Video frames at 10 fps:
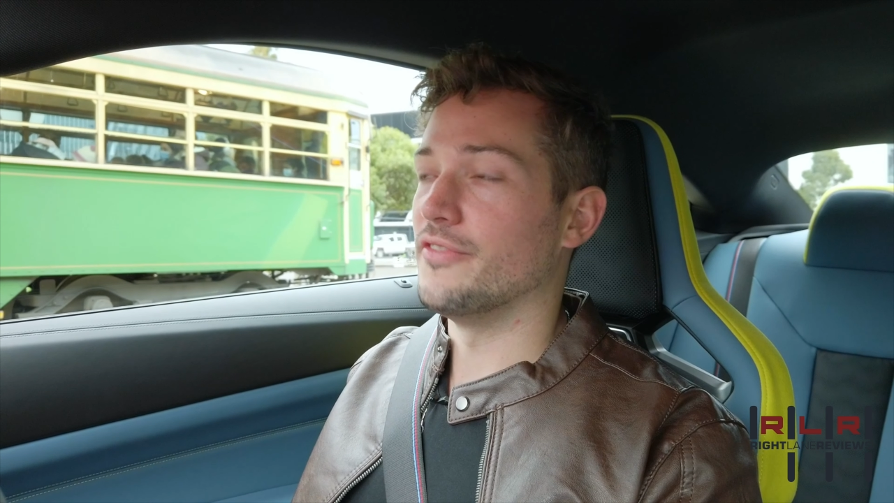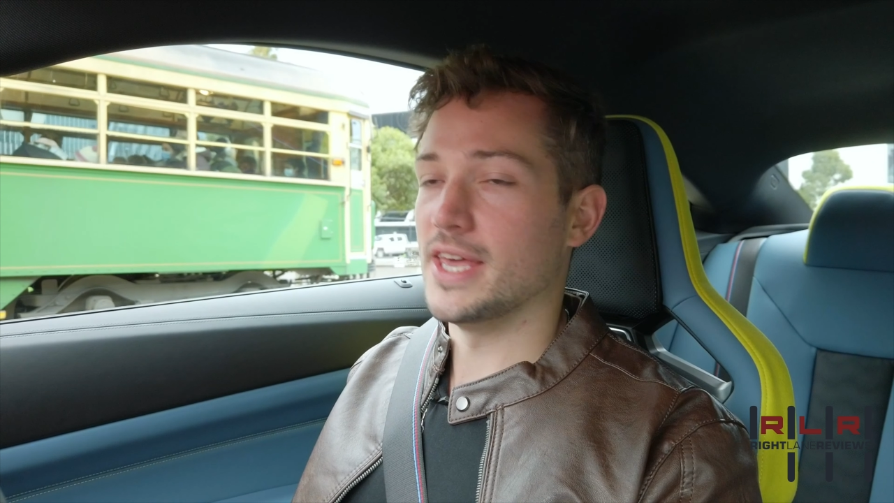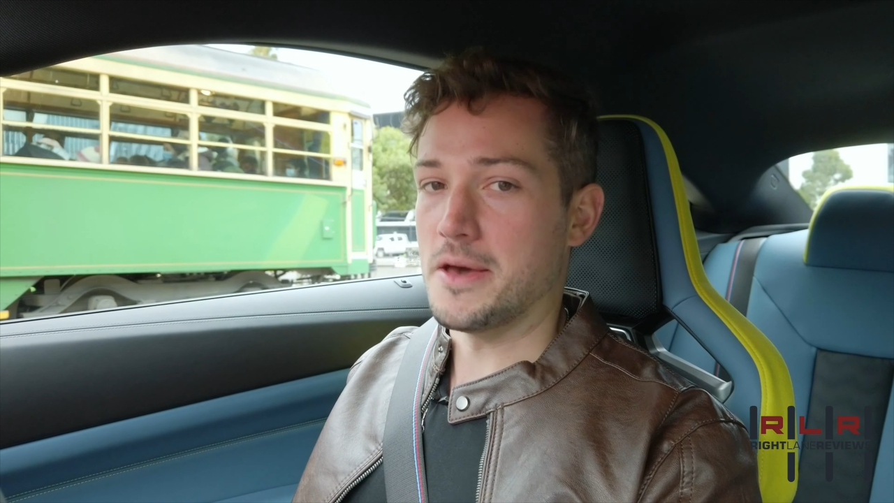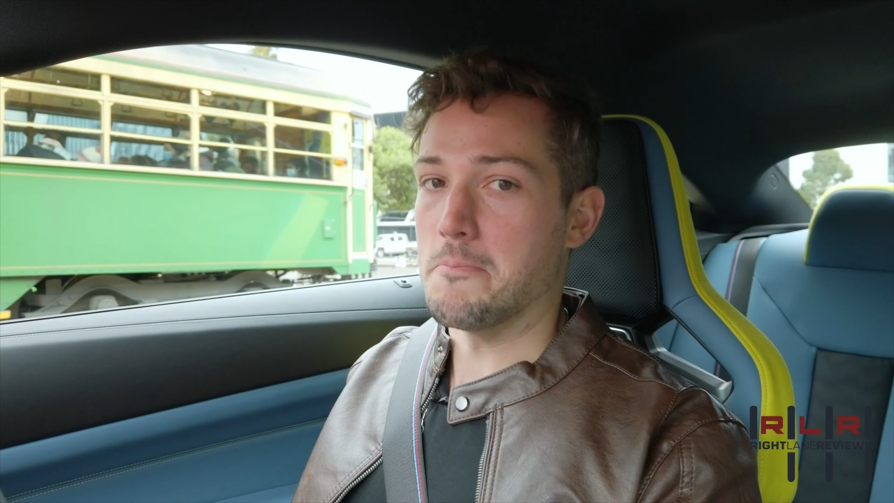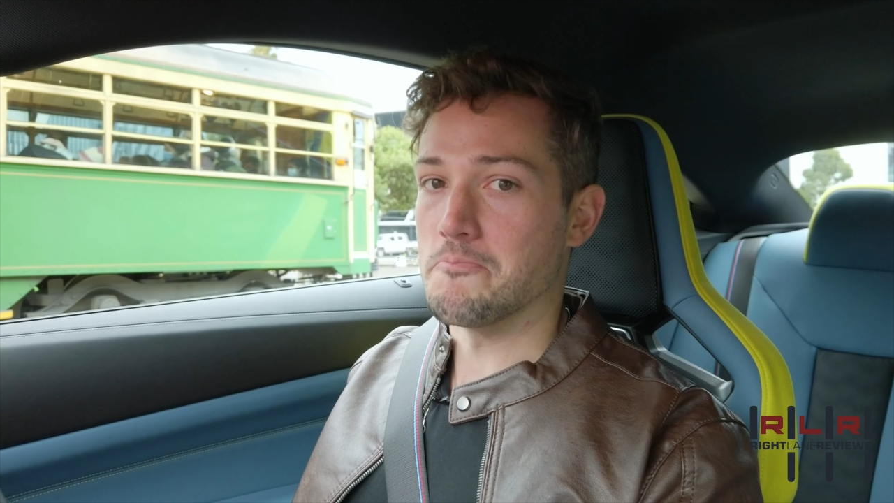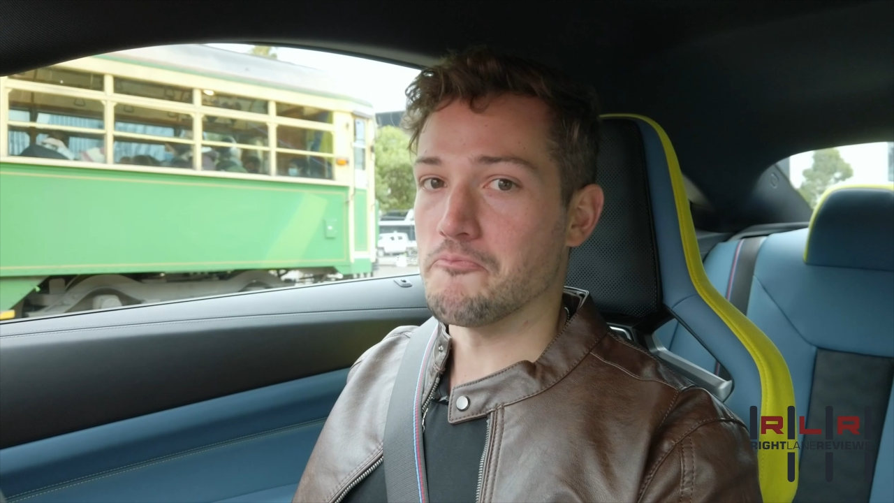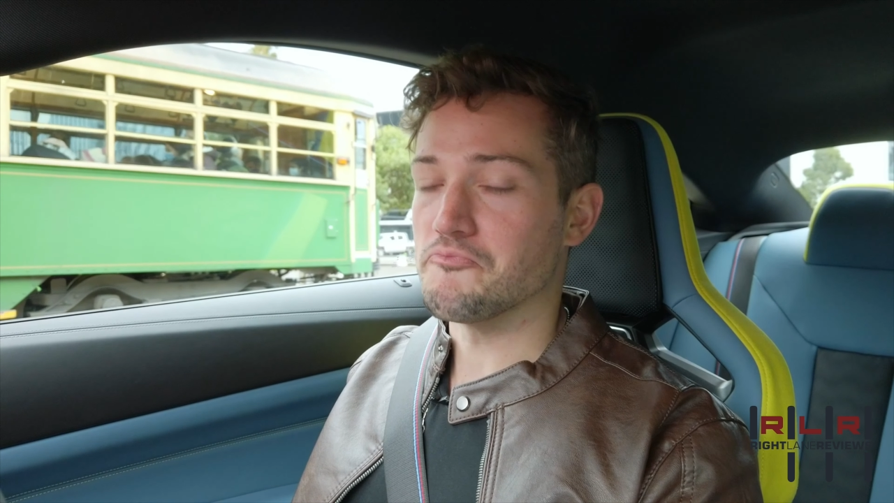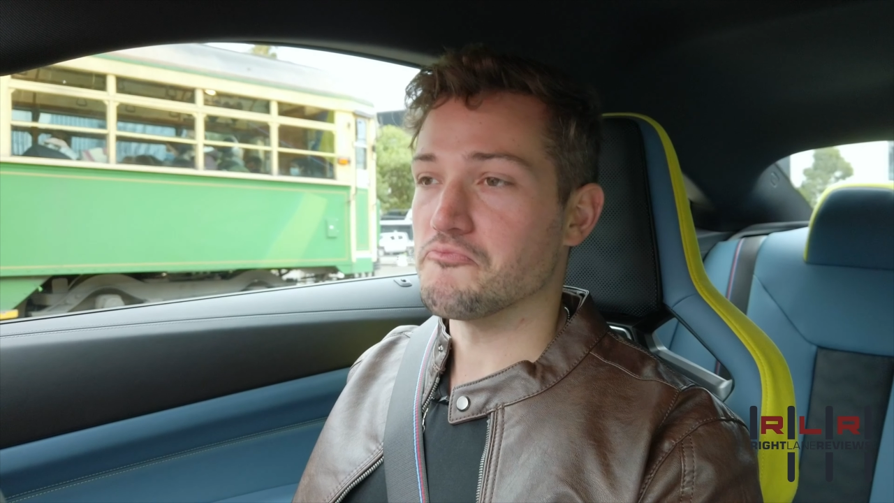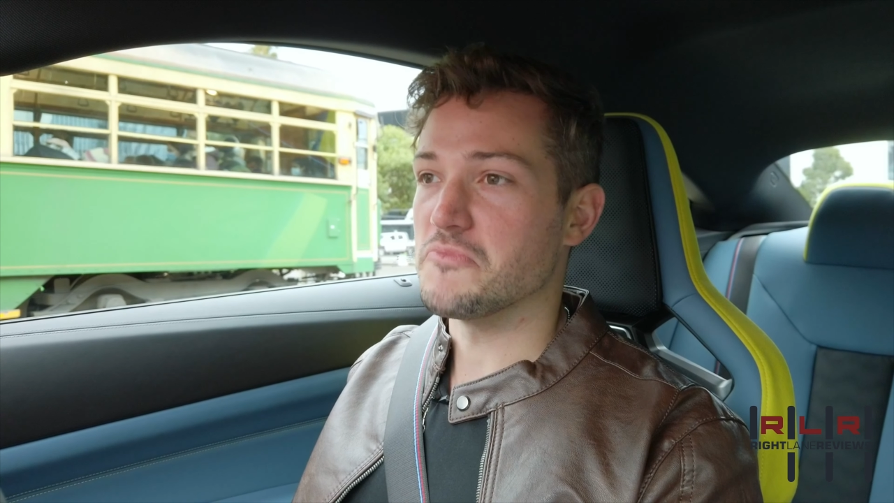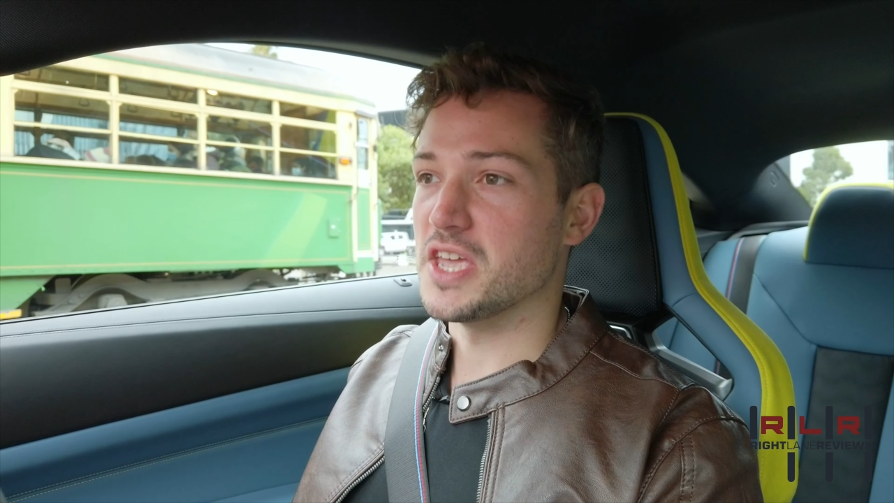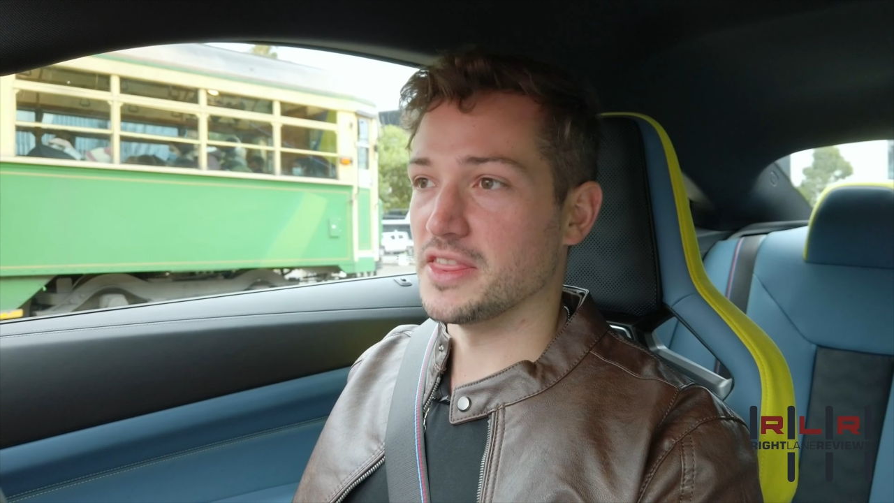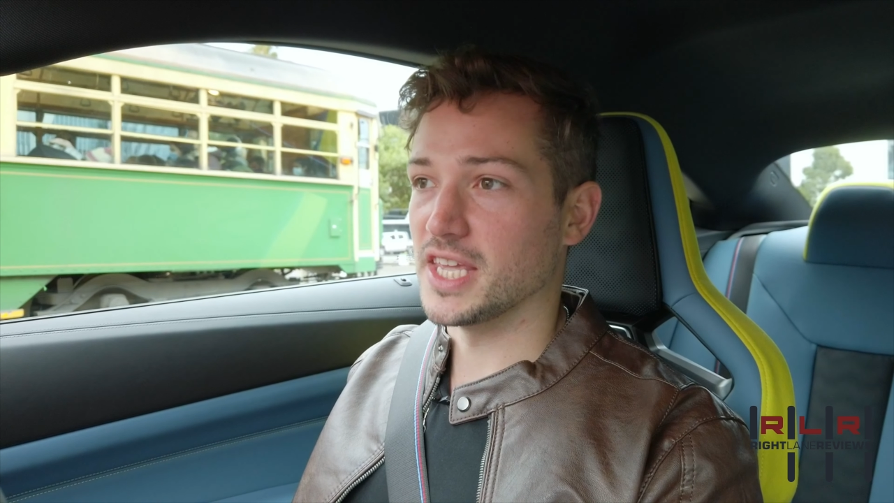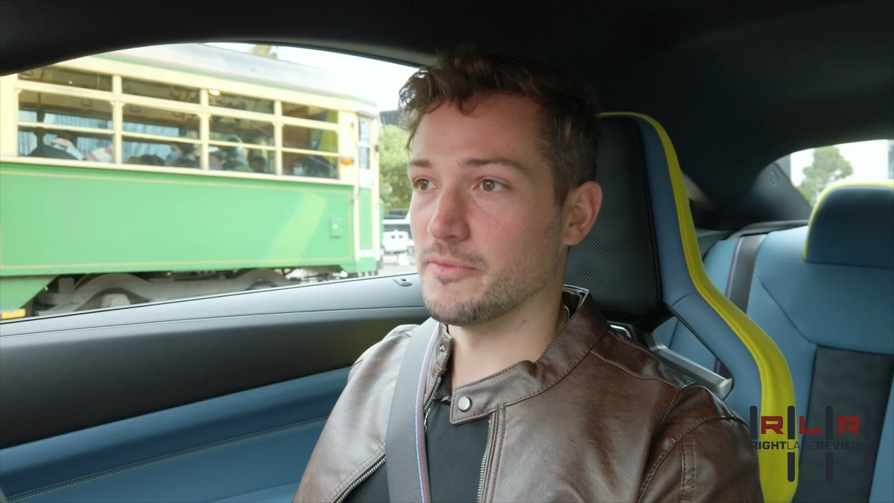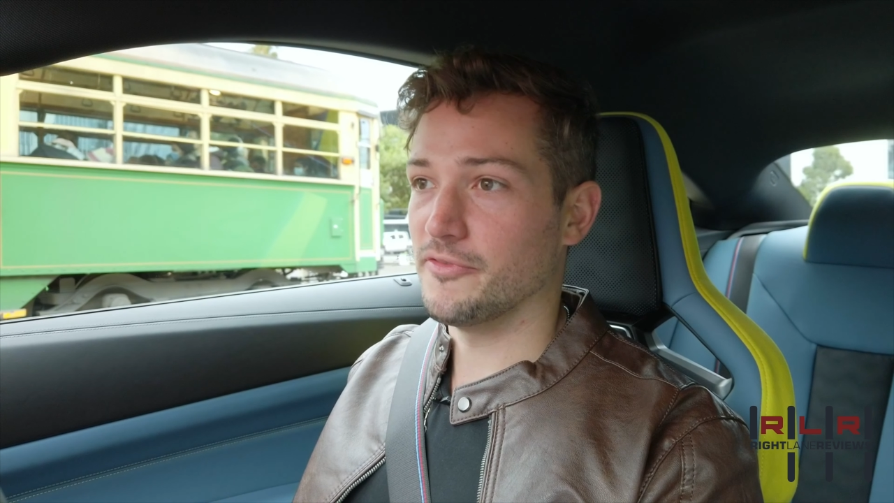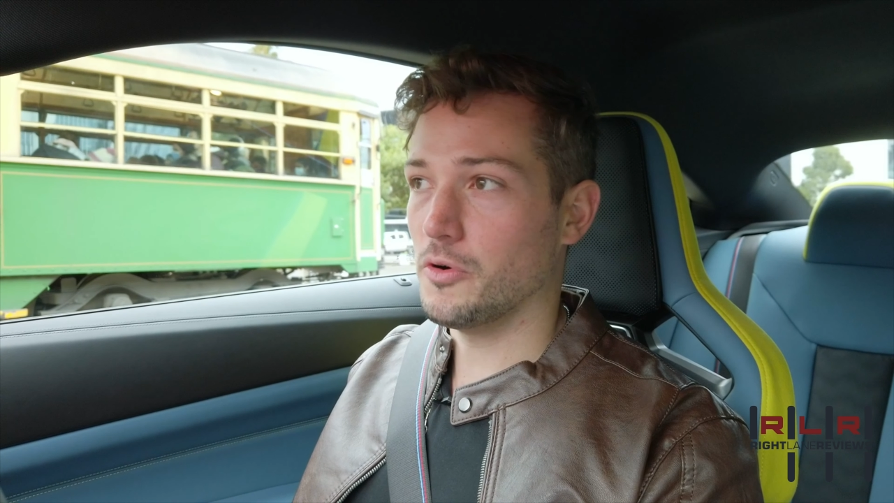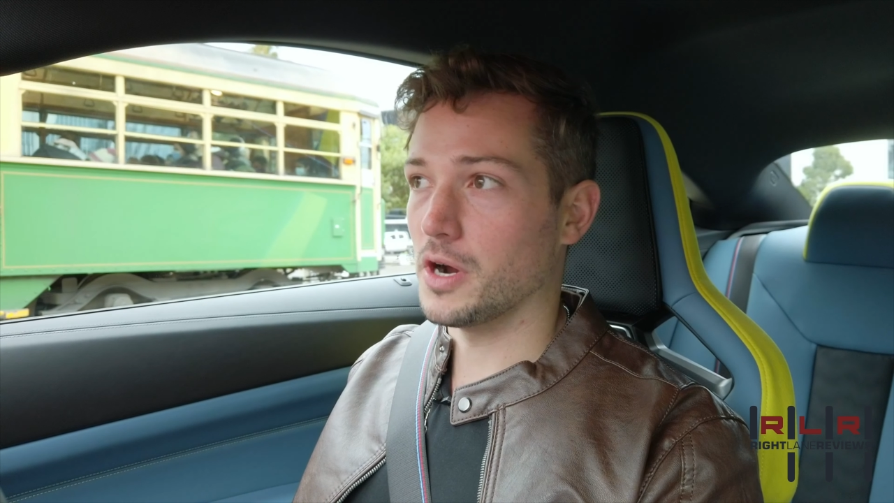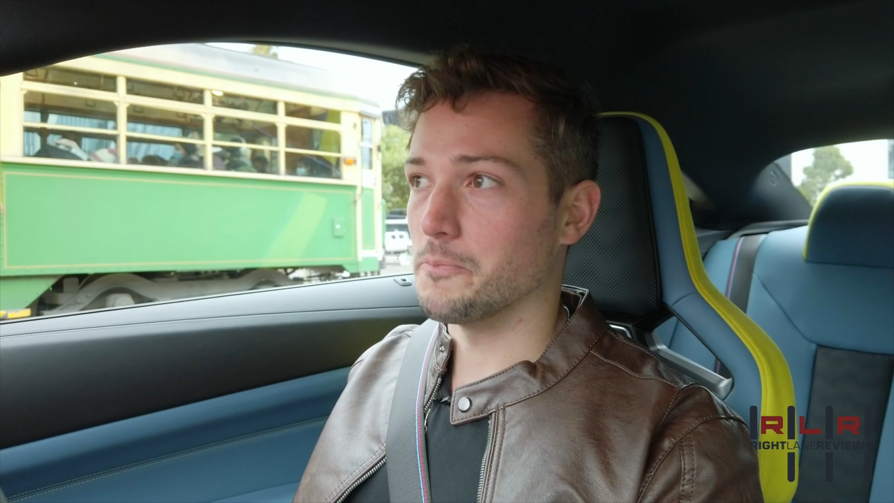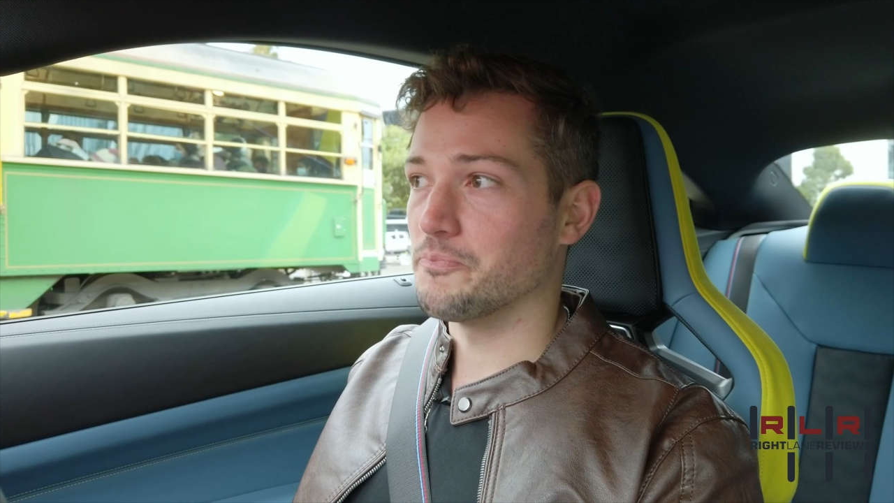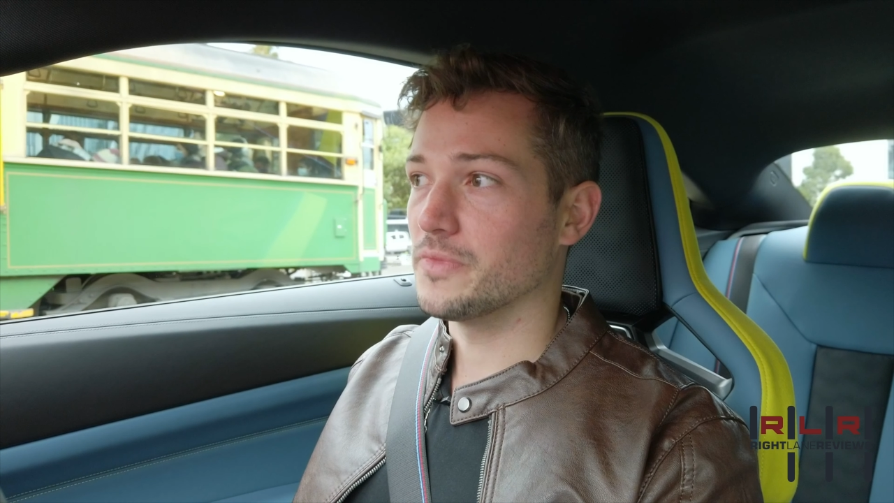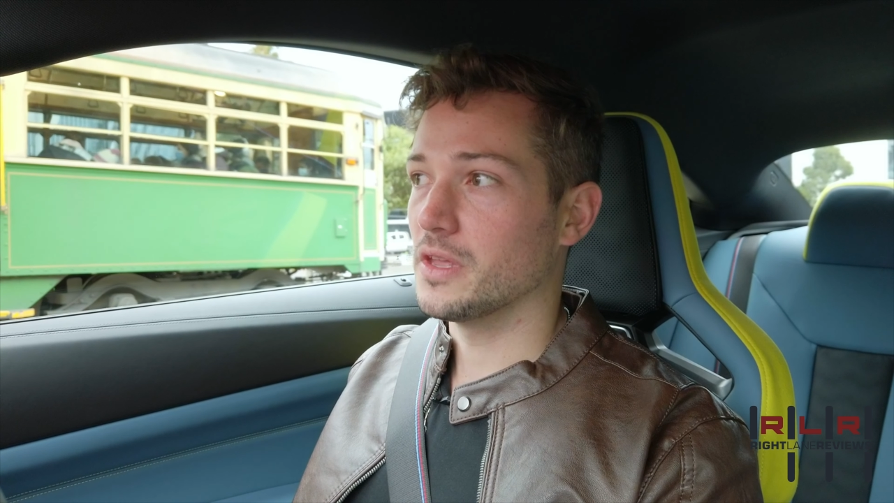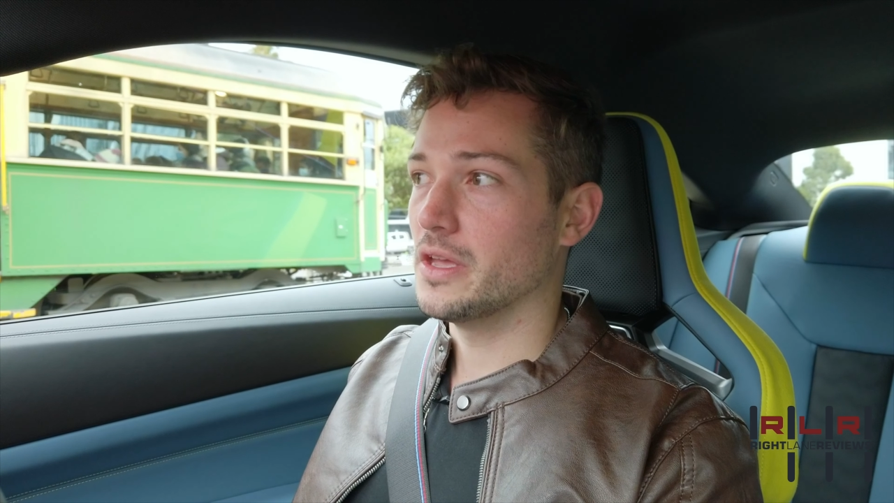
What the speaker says: of M in the M4.